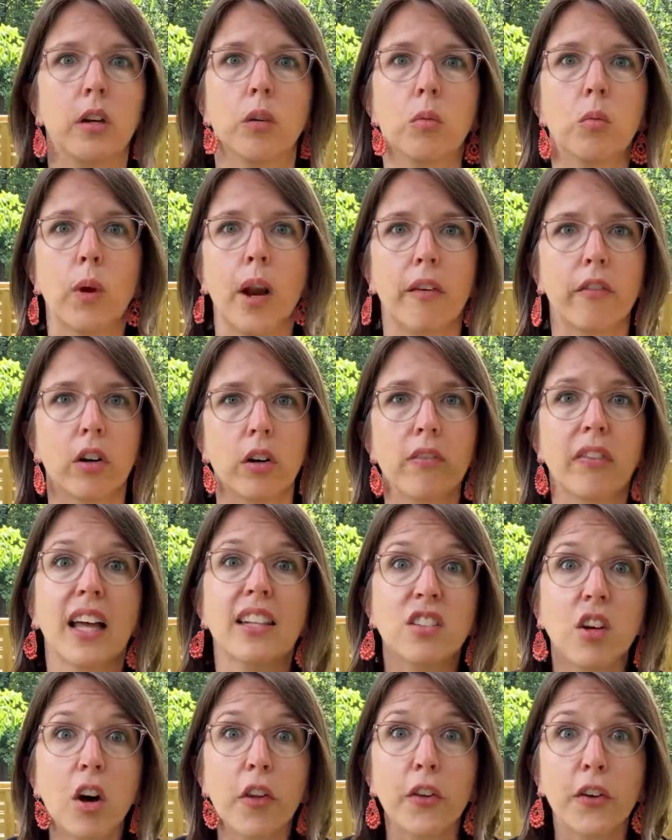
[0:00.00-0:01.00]
whatever. That's
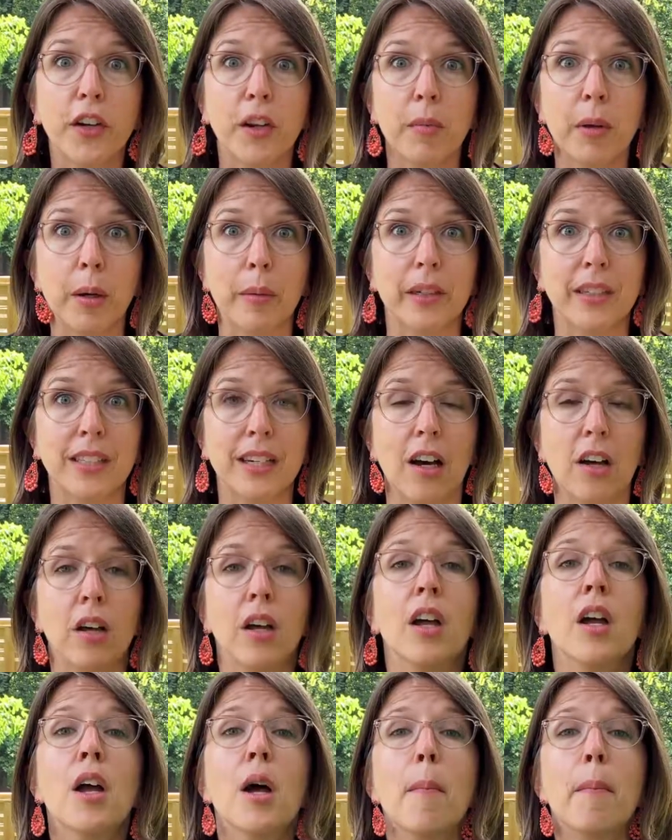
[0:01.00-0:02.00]
all they're going to be able to tell.
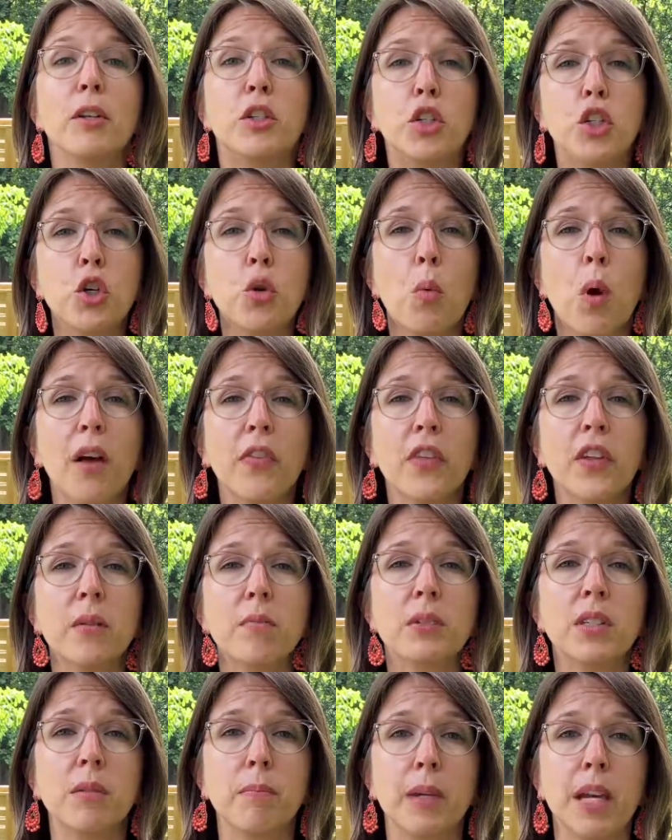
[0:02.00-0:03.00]
But you want them
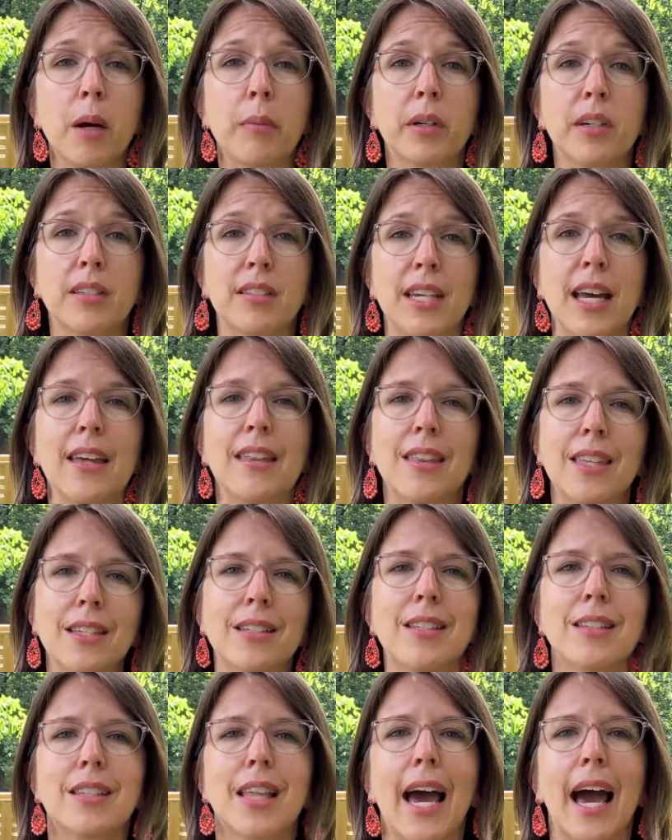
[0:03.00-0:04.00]
to be able to say, this
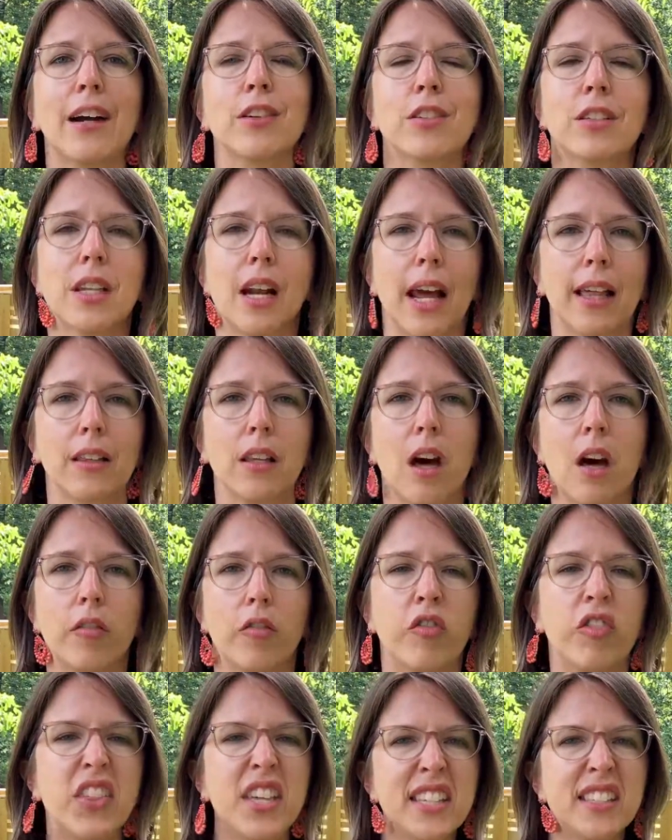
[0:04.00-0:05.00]
is the house that I love,
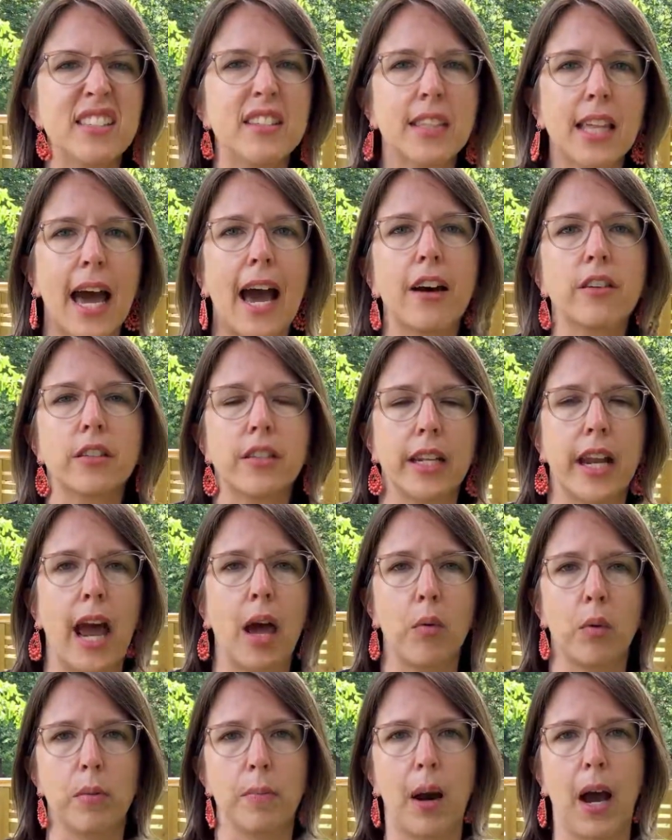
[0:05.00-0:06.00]
this is the house that I
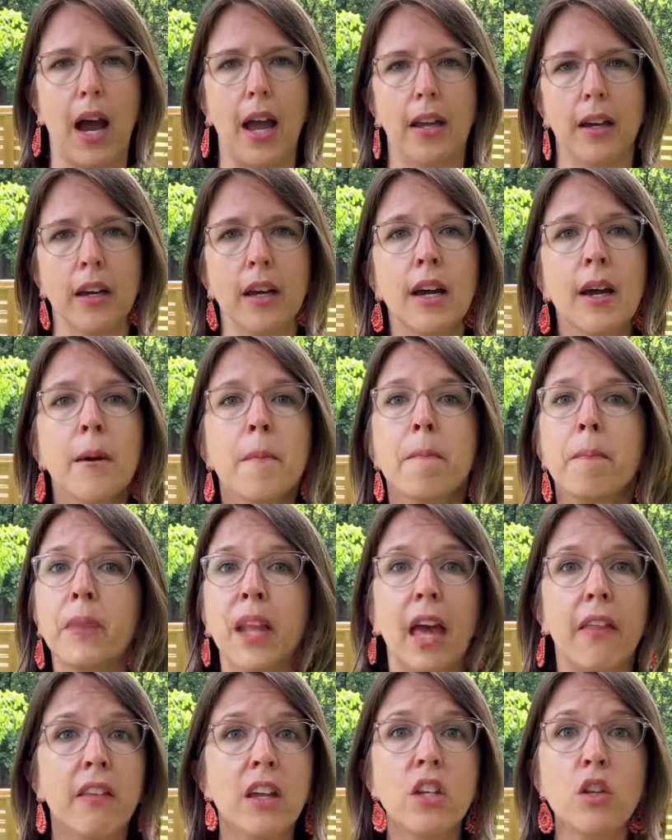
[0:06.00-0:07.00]
would buy.
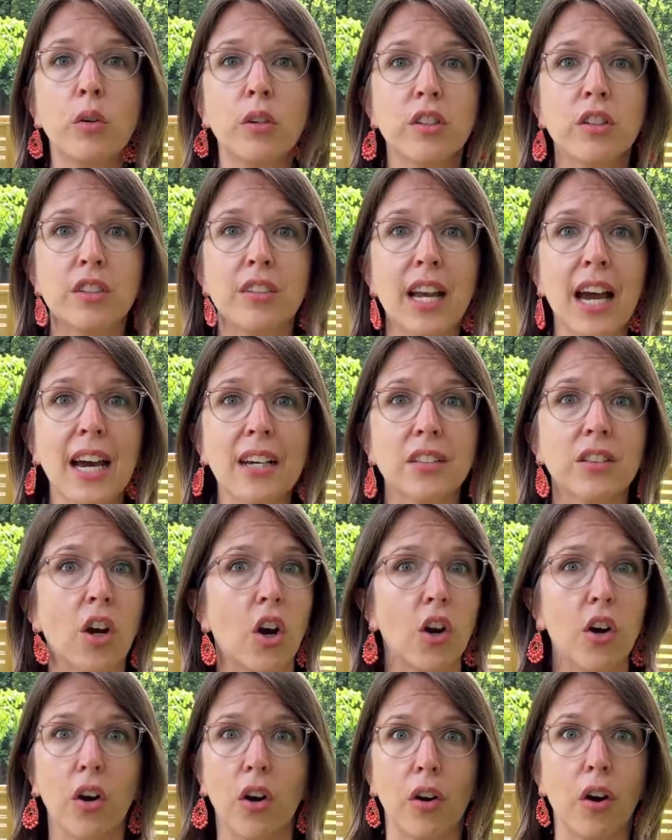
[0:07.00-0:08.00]
And then you can just ask,
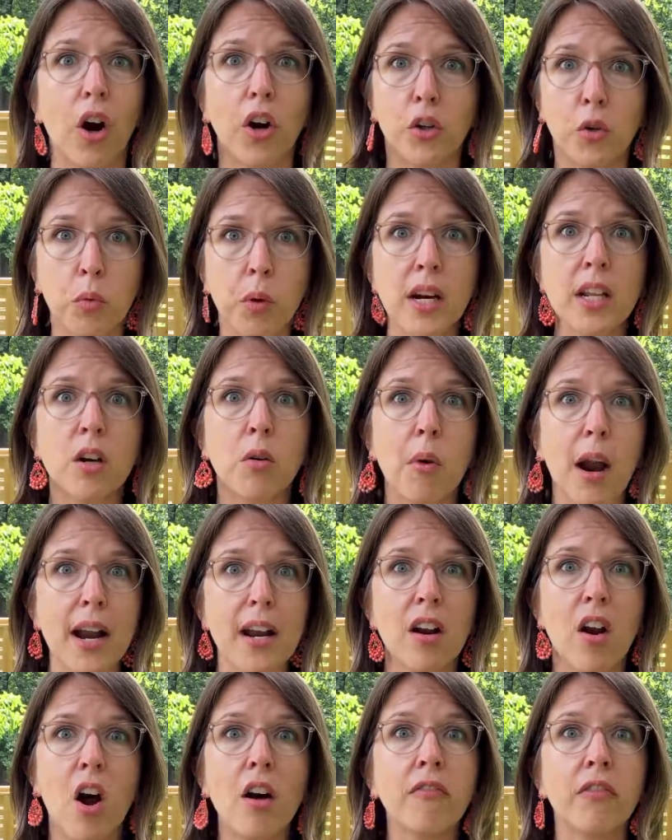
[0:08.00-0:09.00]
are you ready to write an
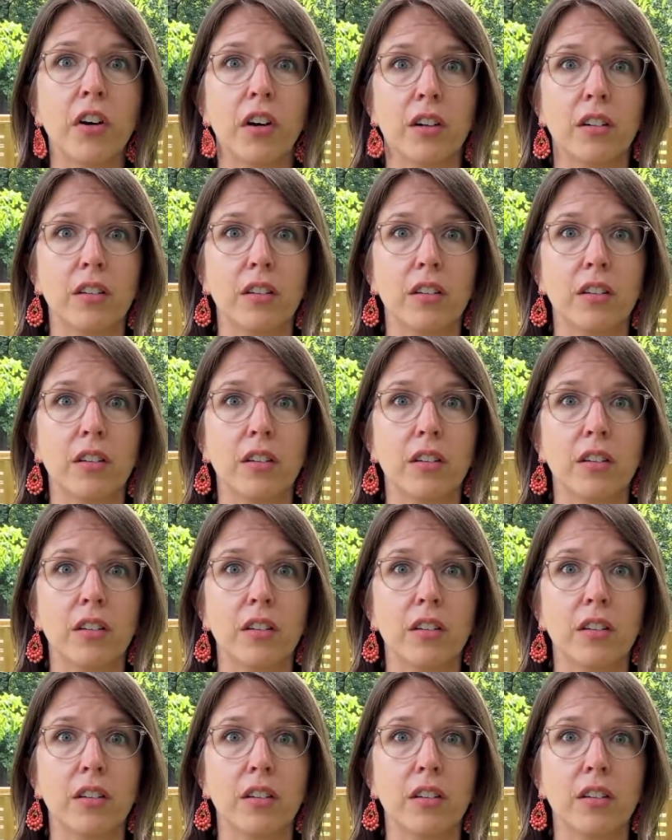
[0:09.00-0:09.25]
offer?